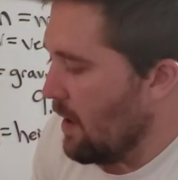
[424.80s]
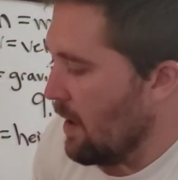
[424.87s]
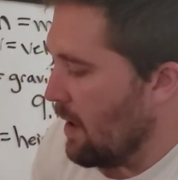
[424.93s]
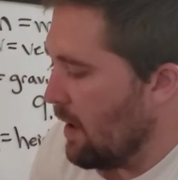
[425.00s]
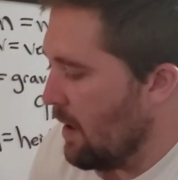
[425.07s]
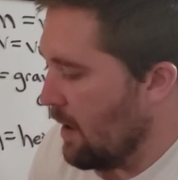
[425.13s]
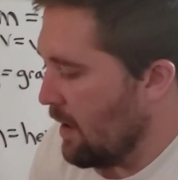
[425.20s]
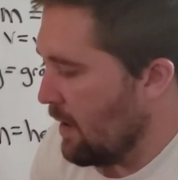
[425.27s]

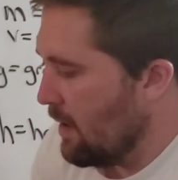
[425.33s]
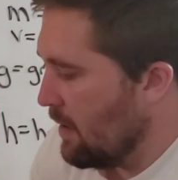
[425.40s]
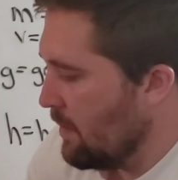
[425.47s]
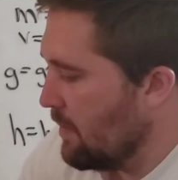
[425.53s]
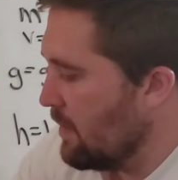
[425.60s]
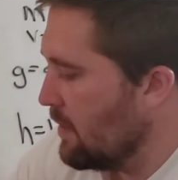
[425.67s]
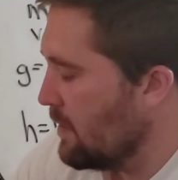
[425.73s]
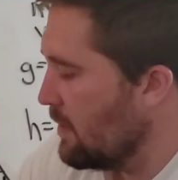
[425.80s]

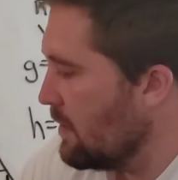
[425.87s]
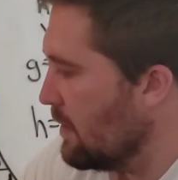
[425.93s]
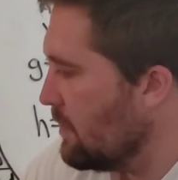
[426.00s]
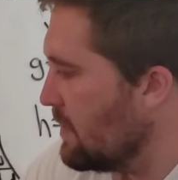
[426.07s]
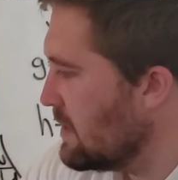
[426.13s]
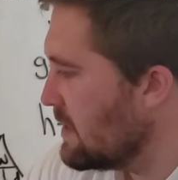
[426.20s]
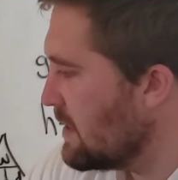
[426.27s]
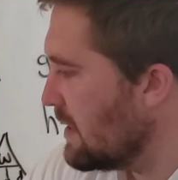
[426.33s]
Let me
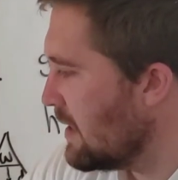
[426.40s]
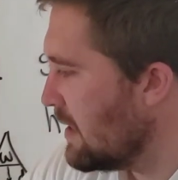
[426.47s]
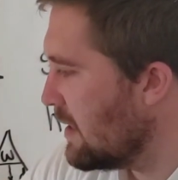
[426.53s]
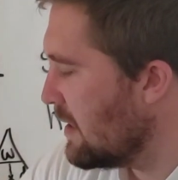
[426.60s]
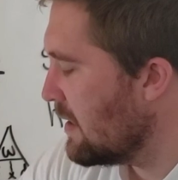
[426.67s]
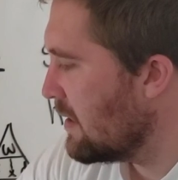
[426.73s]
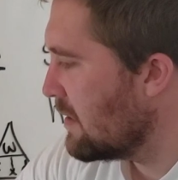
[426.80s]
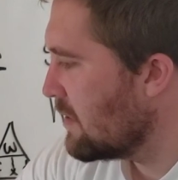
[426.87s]

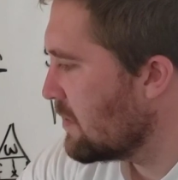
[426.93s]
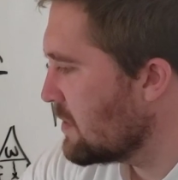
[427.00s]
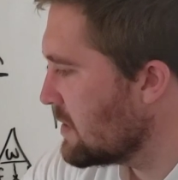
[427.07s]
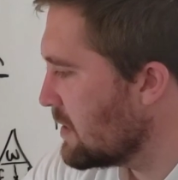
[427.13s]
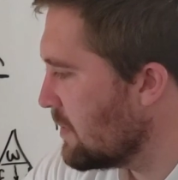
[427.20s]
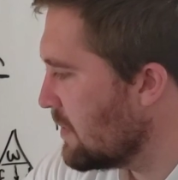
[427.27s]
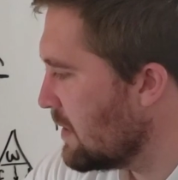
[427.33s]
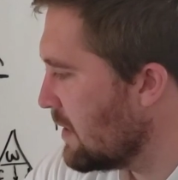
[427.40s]
see. There's
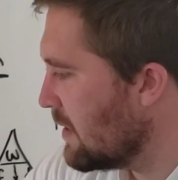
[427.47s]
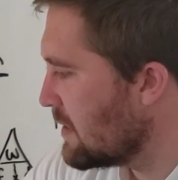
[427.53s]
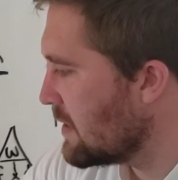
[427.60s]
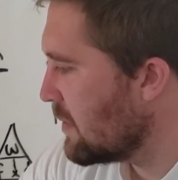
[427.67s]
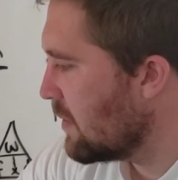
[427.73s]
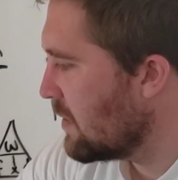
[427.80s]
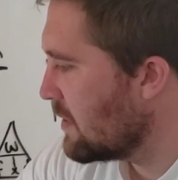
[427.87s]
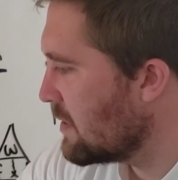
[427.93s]
something else I
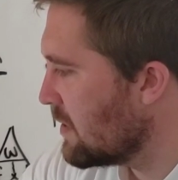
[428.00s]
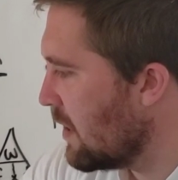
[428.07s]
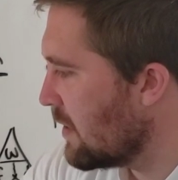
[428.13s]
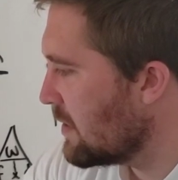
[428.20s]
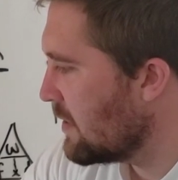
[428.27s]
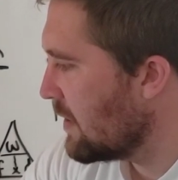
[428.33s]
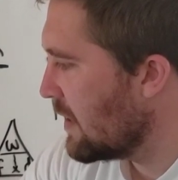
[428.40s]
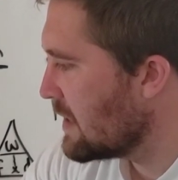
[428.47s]
wanted to talk
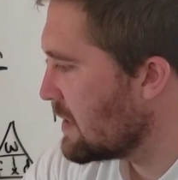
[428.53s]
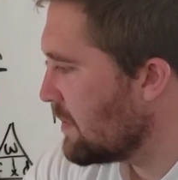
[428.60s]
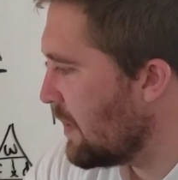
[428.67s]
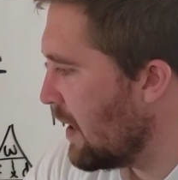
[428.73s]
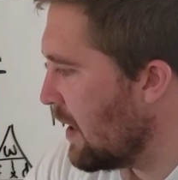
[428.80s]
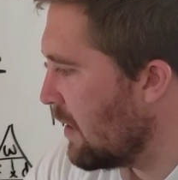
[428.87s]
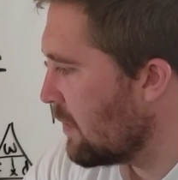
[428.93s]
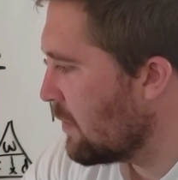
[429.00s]
to you guys
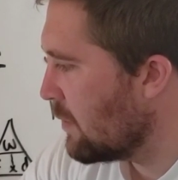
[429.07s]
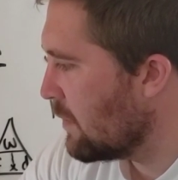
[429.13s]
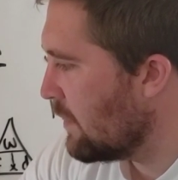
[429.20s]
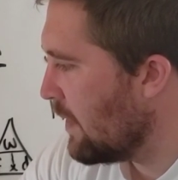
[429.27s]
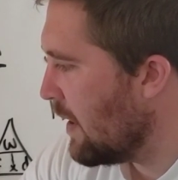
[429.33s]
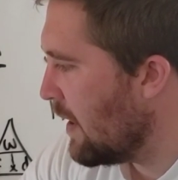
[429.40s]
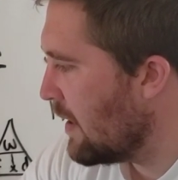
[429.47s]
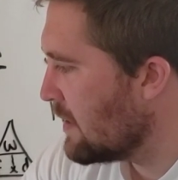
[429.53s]
about real
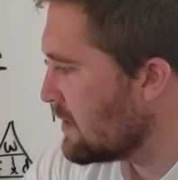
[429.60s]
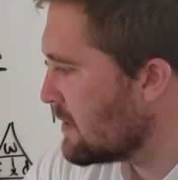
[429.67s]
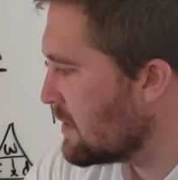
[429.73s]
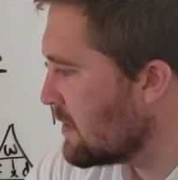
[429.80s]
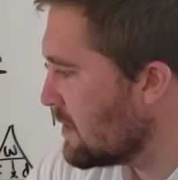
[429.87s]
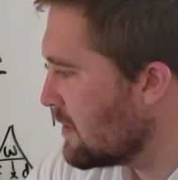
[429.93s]
fast.